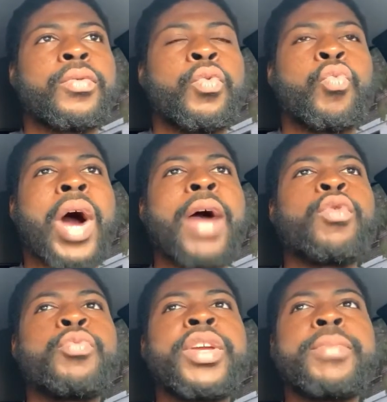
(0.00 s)
Why
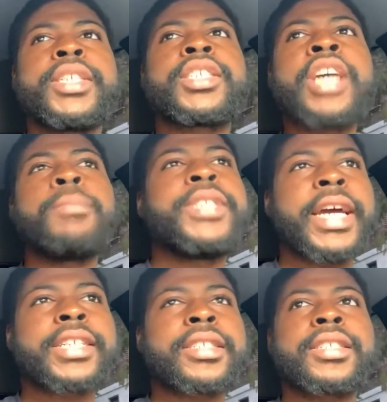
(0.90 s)
would we be
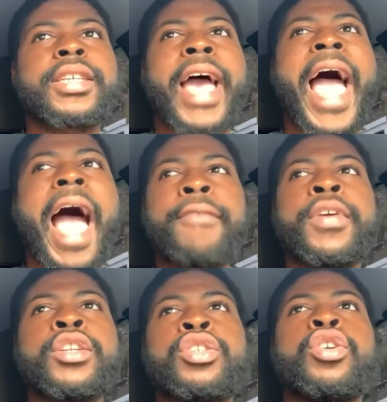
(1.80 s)
subject to
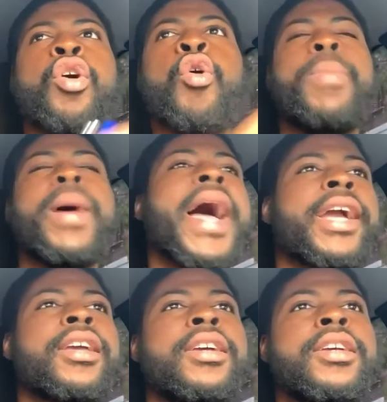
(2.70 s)
having to go back